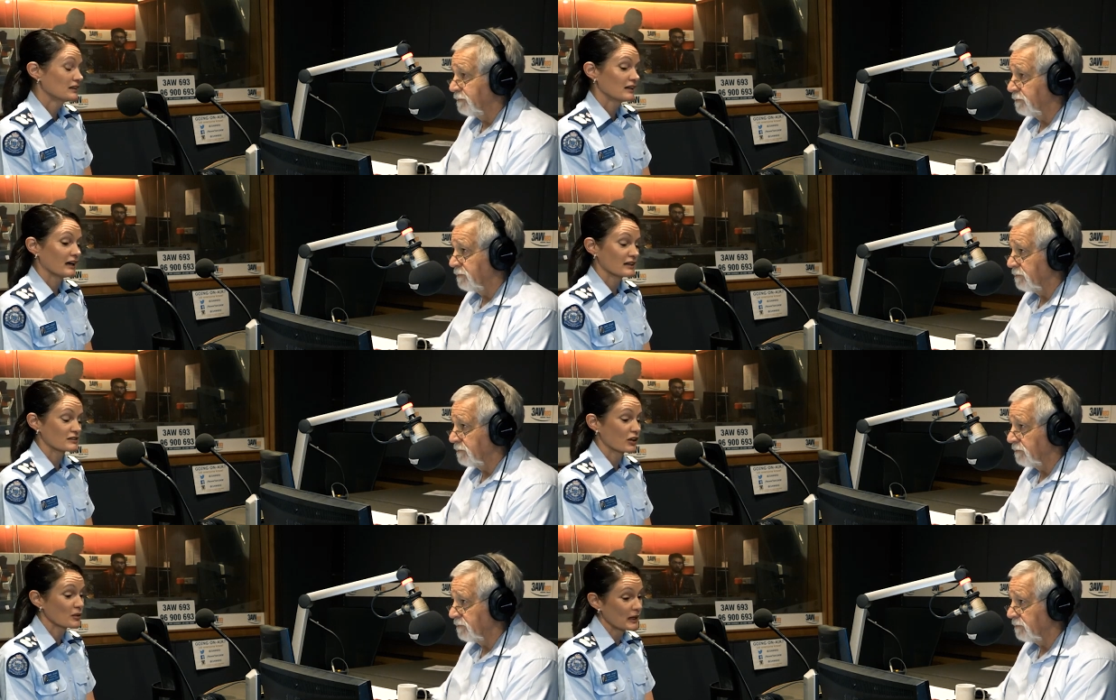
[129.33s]
Speaker 1: Sure. Uh,
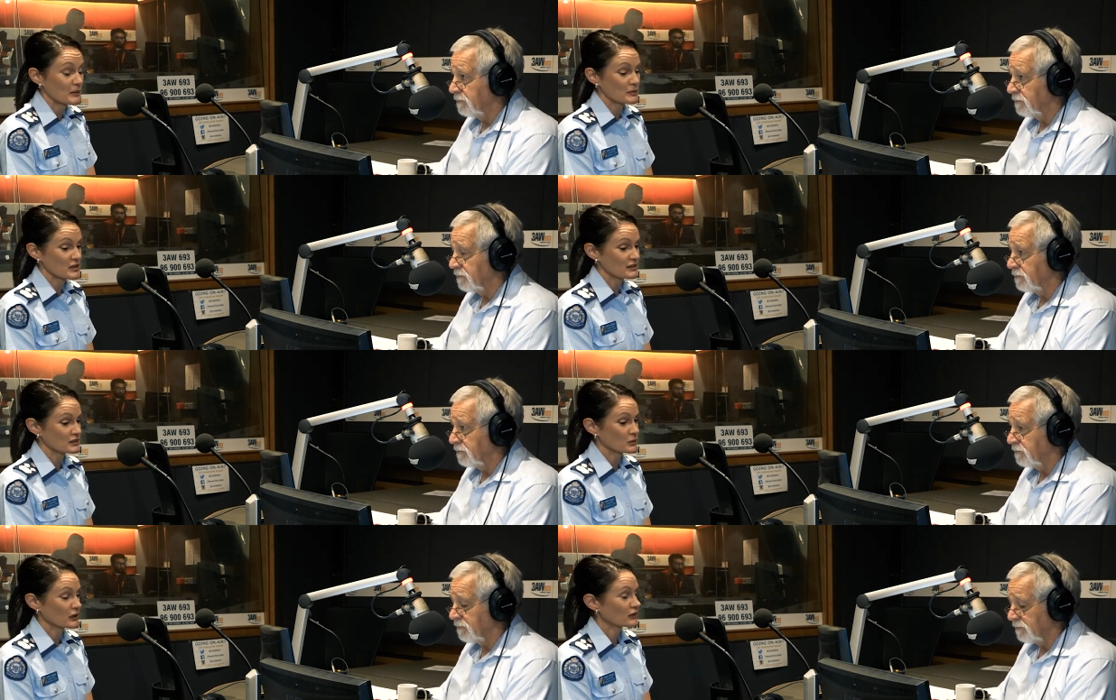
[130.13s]
so homemade prisoners
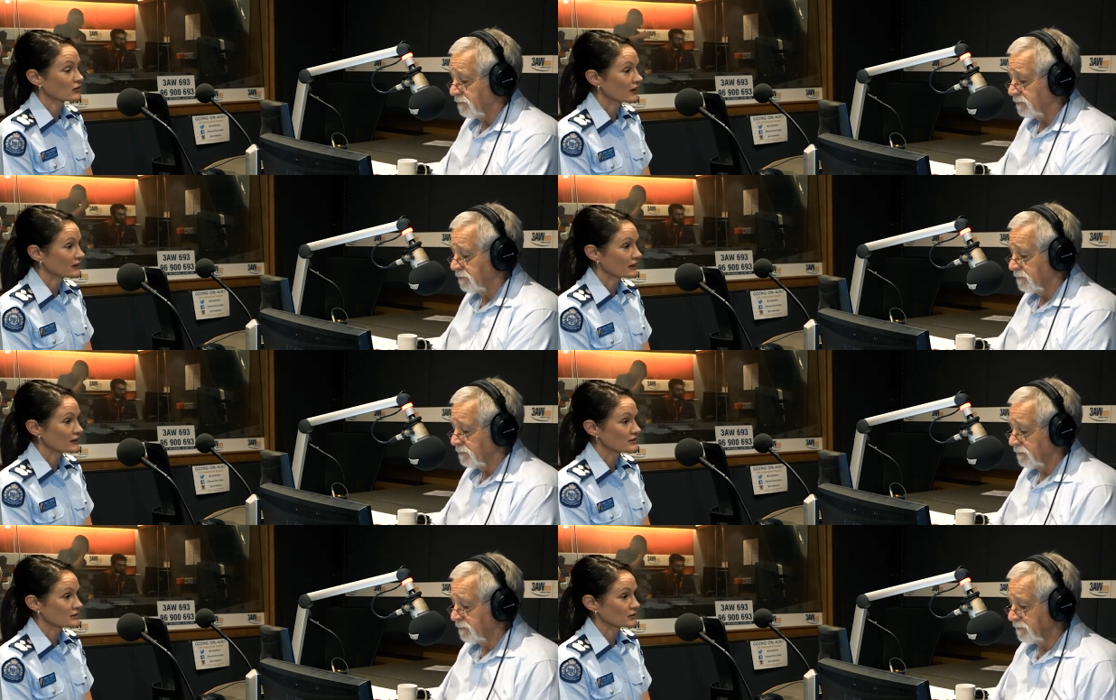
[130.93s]
will go to great
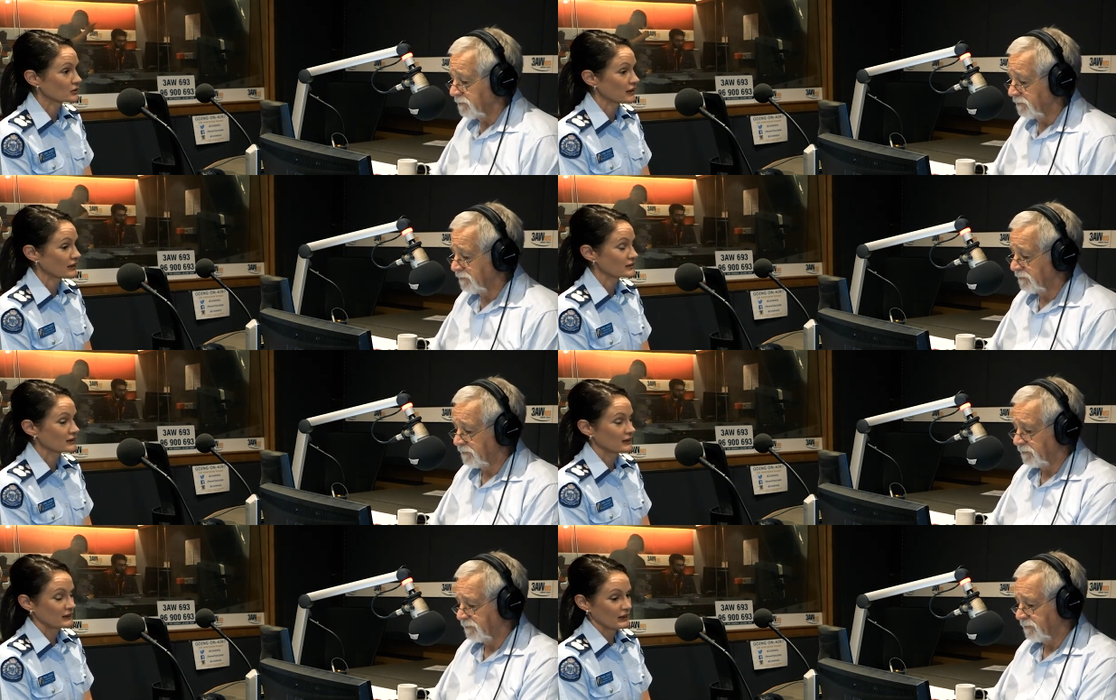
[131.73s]
lengths to look at
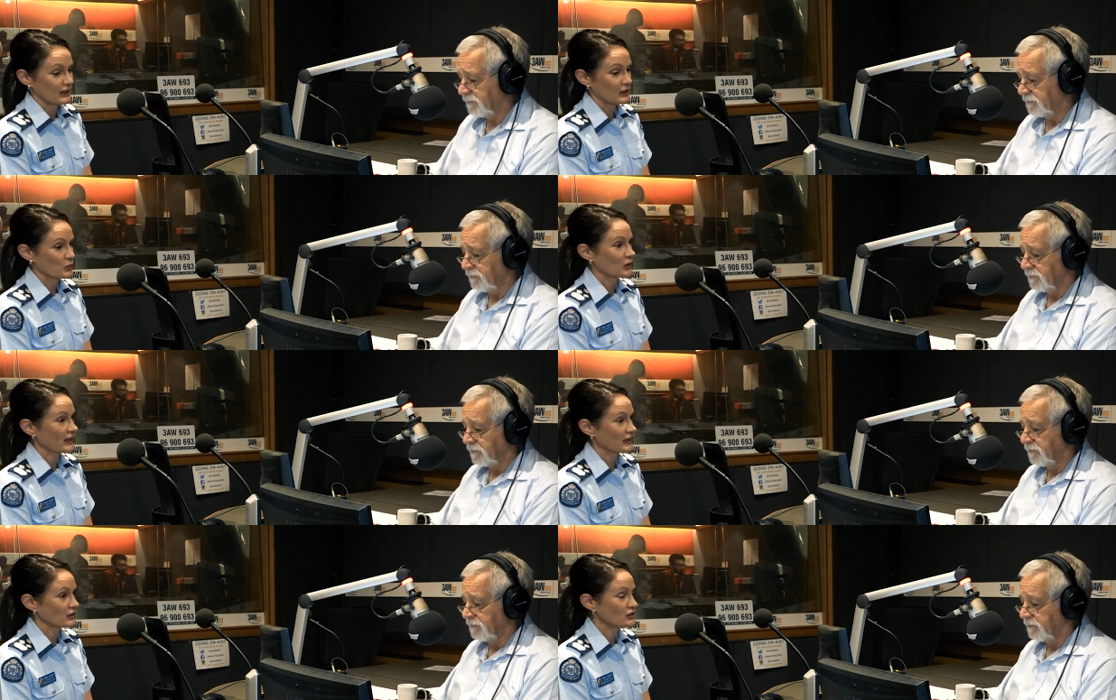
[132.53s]
uh, what
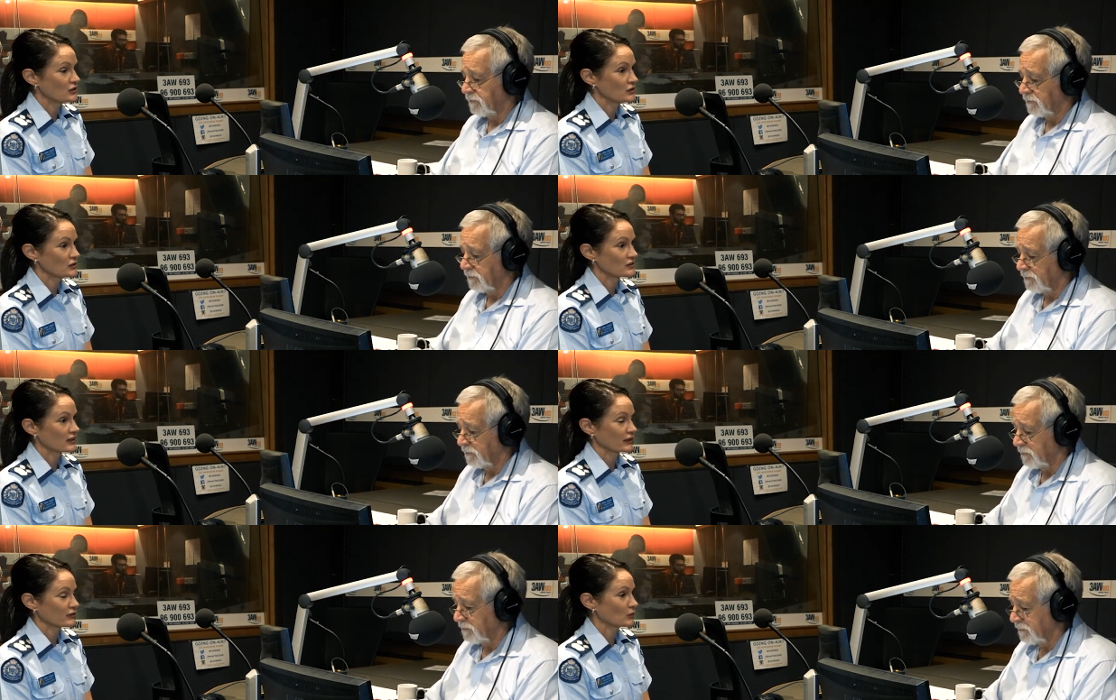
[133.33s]
they can use
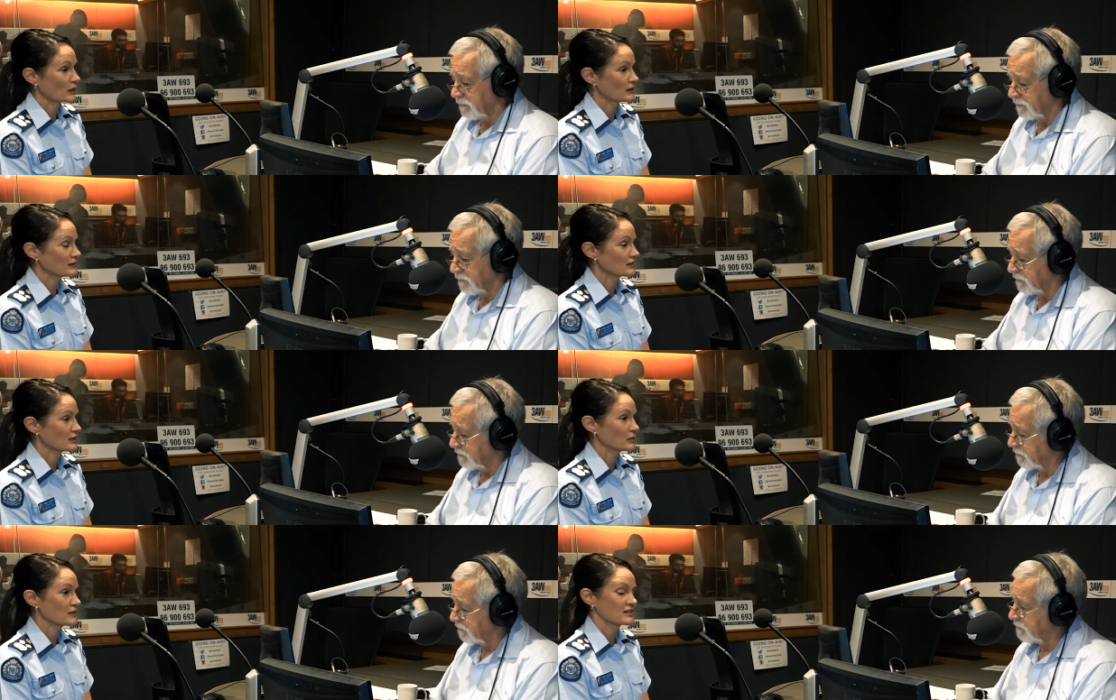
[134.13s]
for weapons, and you
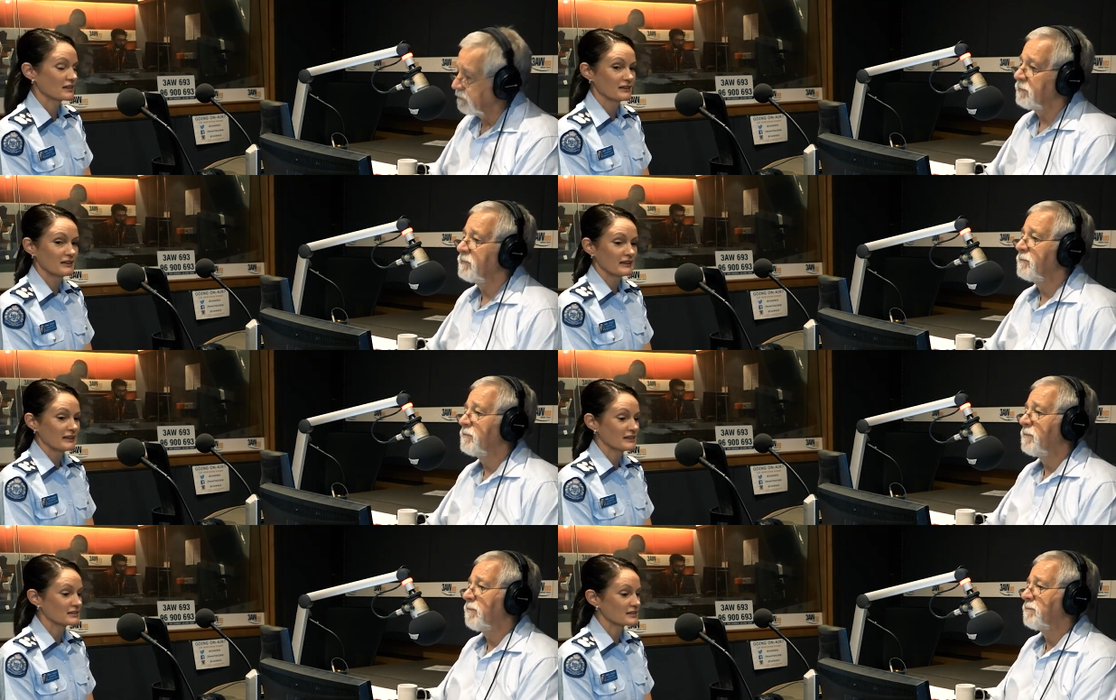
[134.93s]
know we've seen
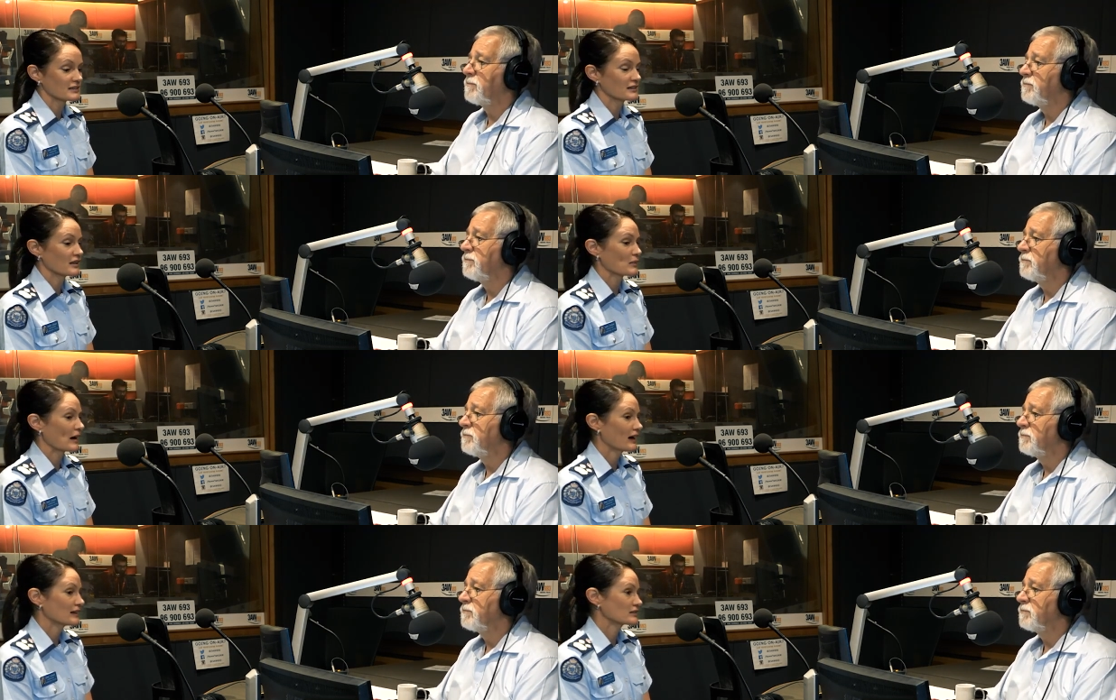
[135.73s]
instances in the
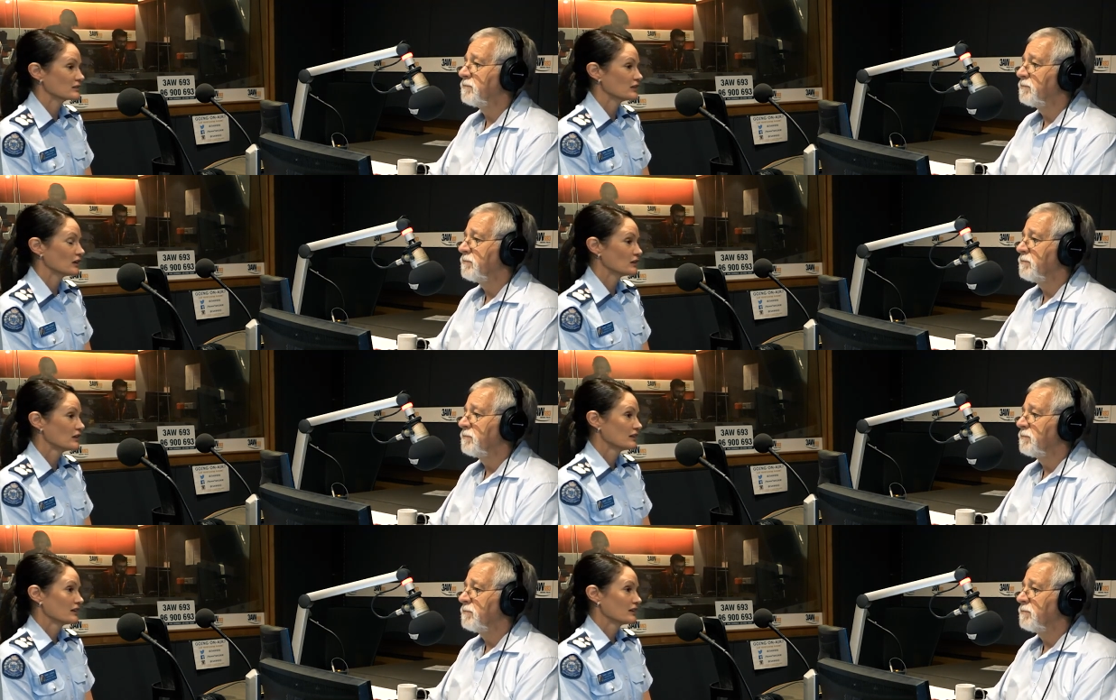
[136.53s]
past of you know